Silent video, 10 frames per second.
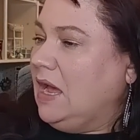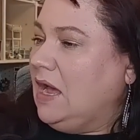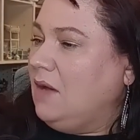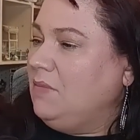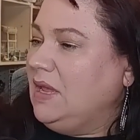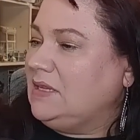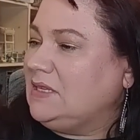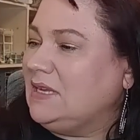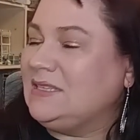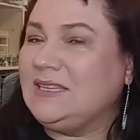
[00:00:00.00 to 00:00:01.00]
Um,
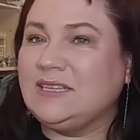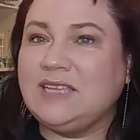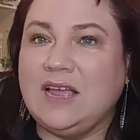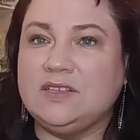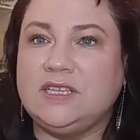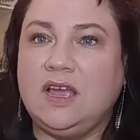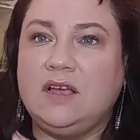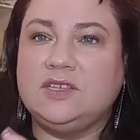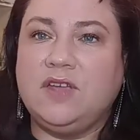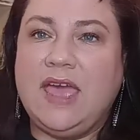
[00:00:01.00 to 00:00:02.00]
it's a six ounce. They
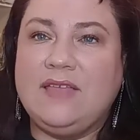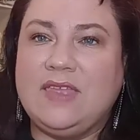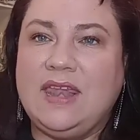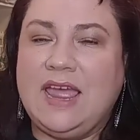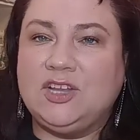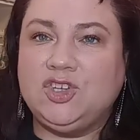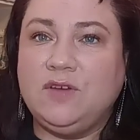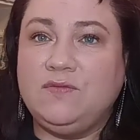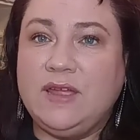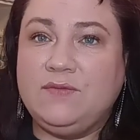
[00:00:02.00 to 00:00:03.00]
also had the
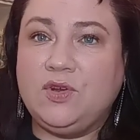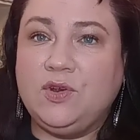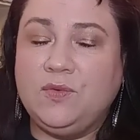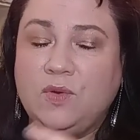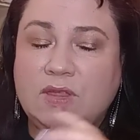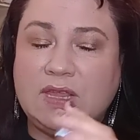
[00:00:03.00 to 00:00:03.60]
nacho flavor,